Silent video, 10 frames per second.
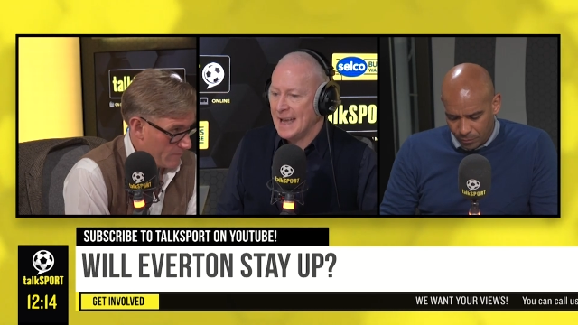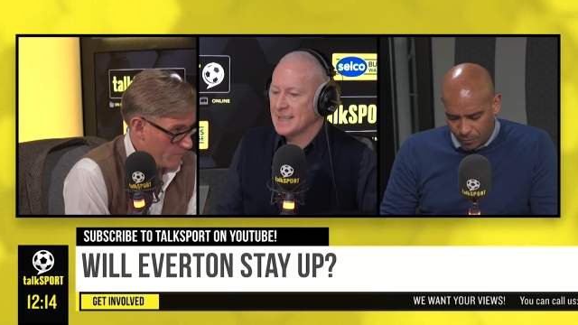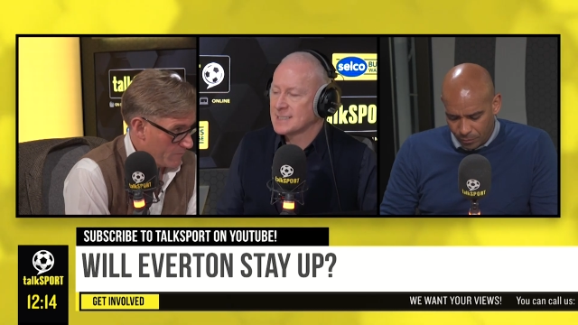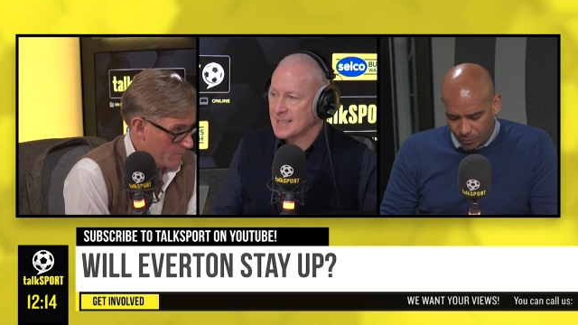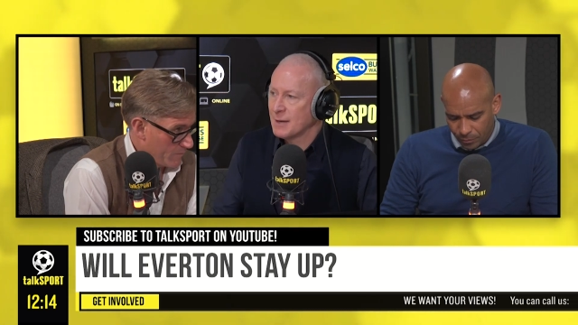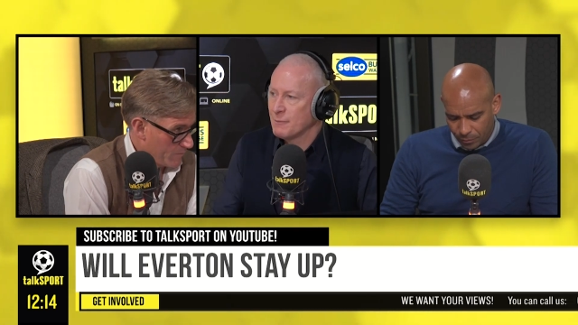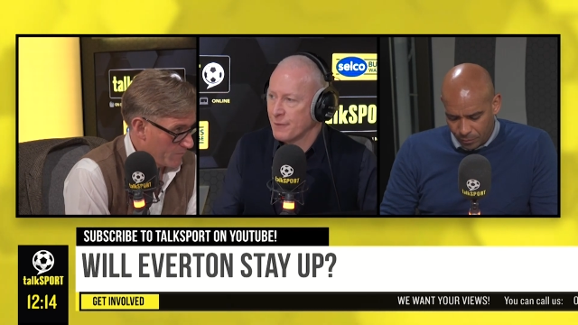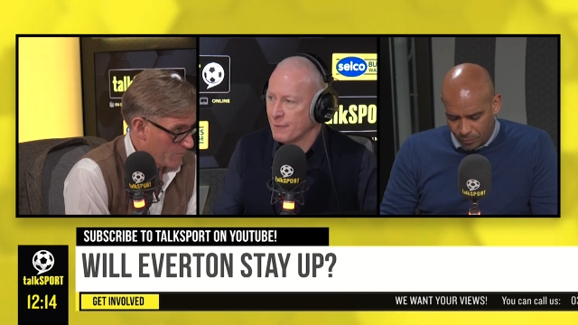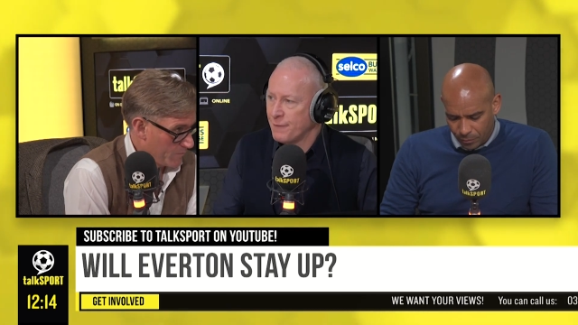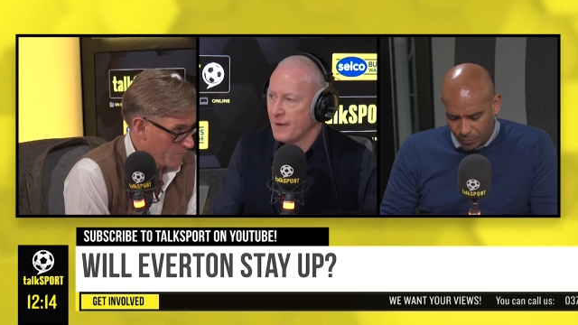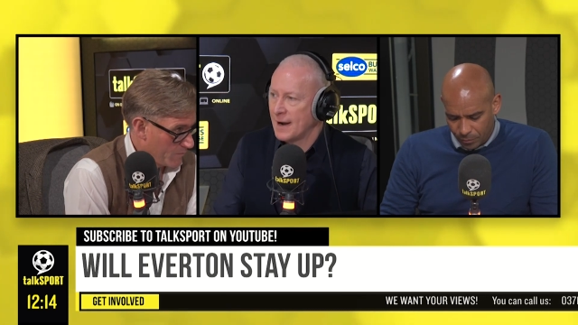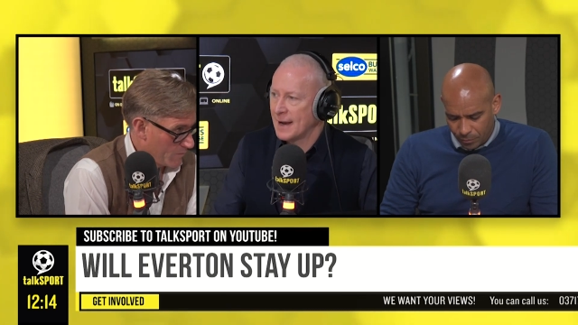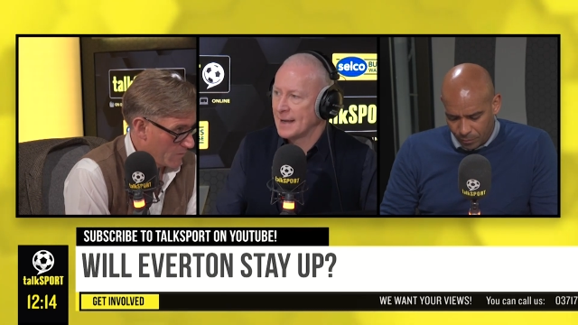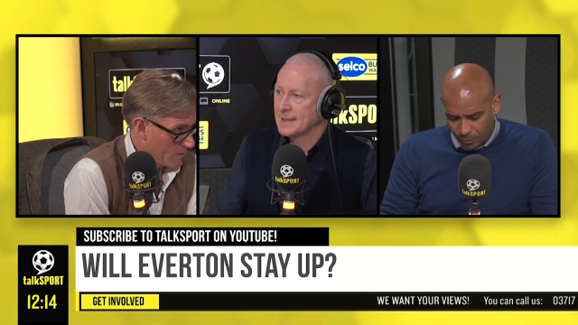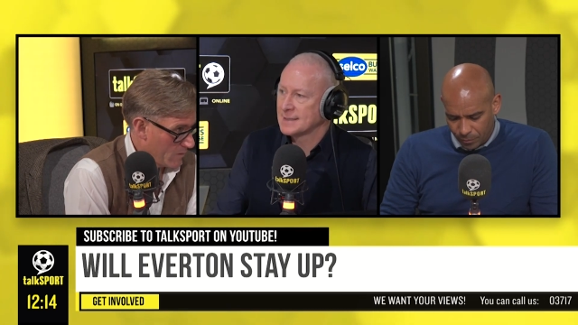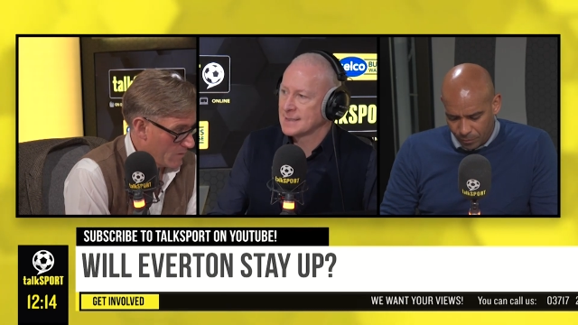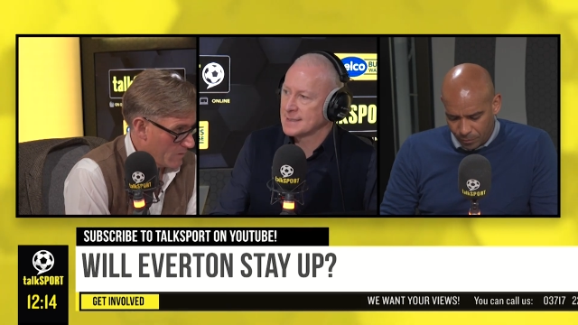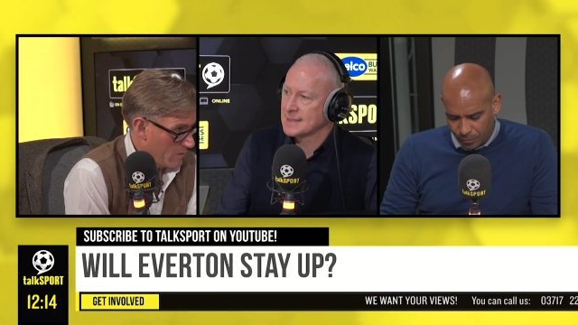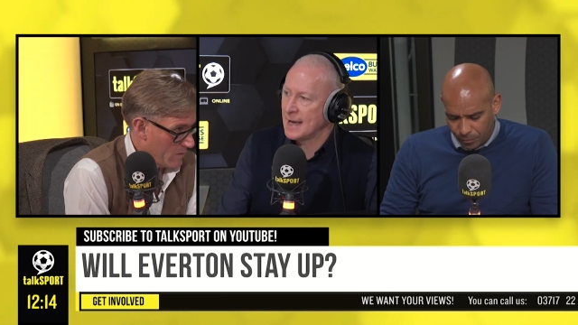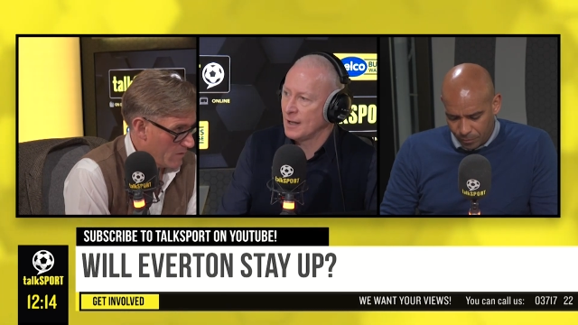Speaker 1: it's time for Farhad to
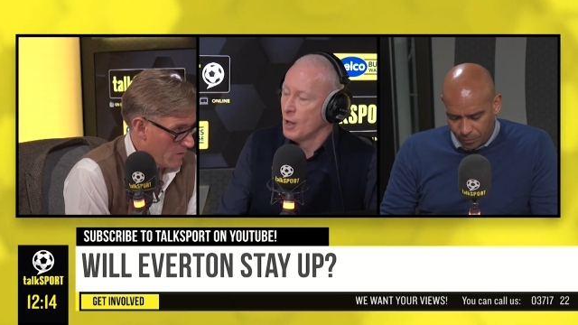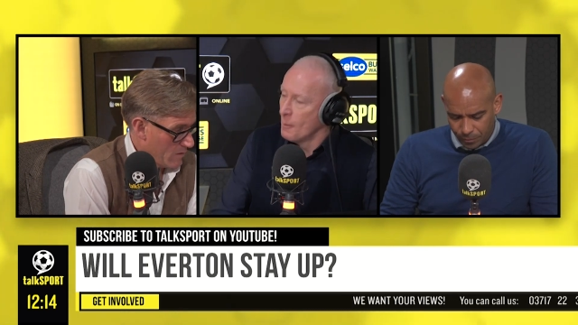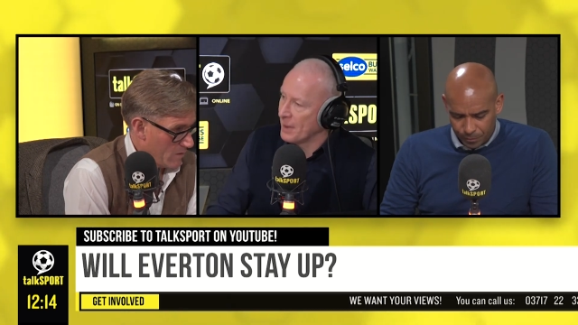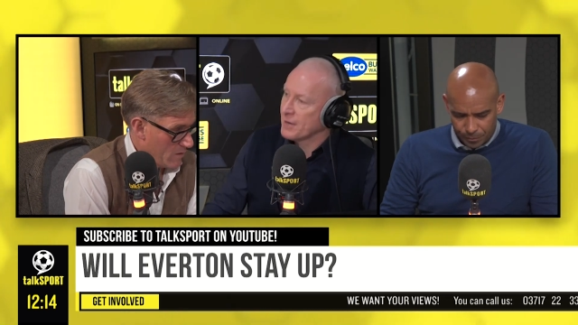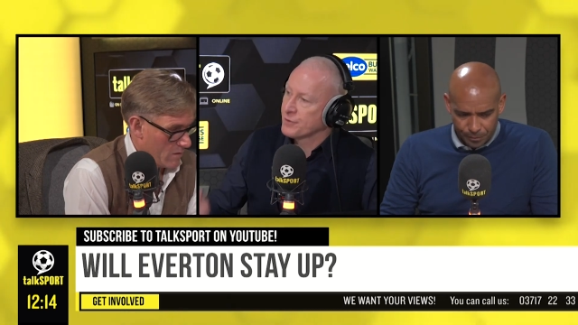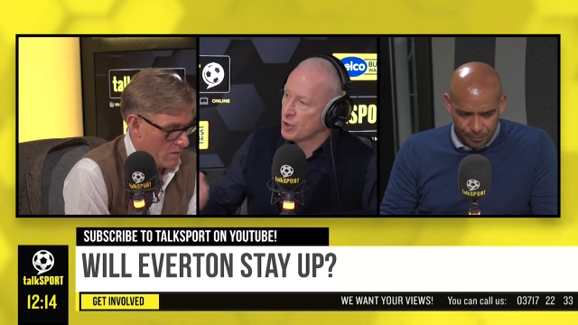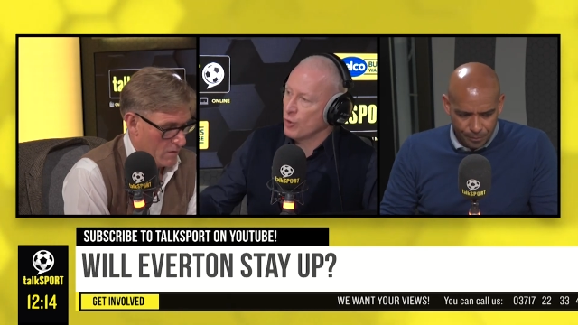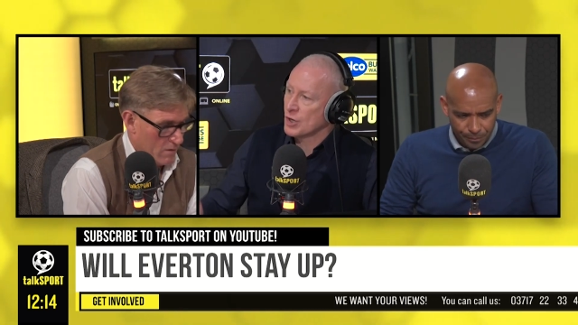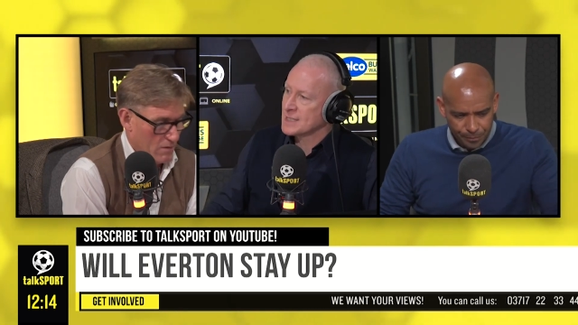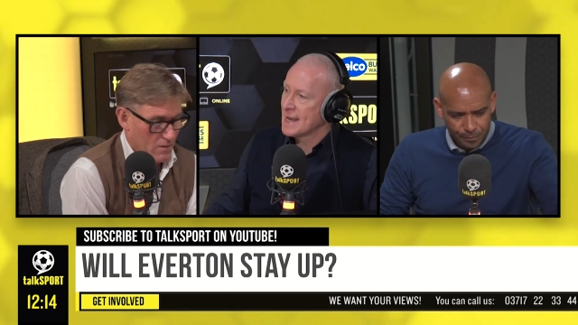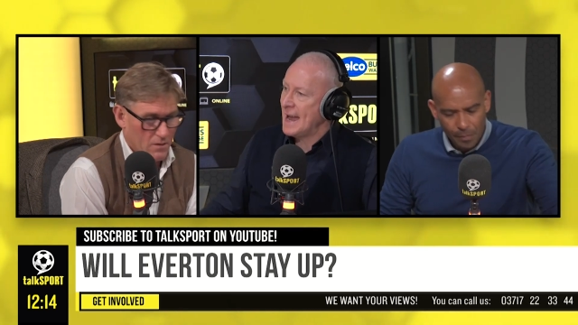sell. But of course,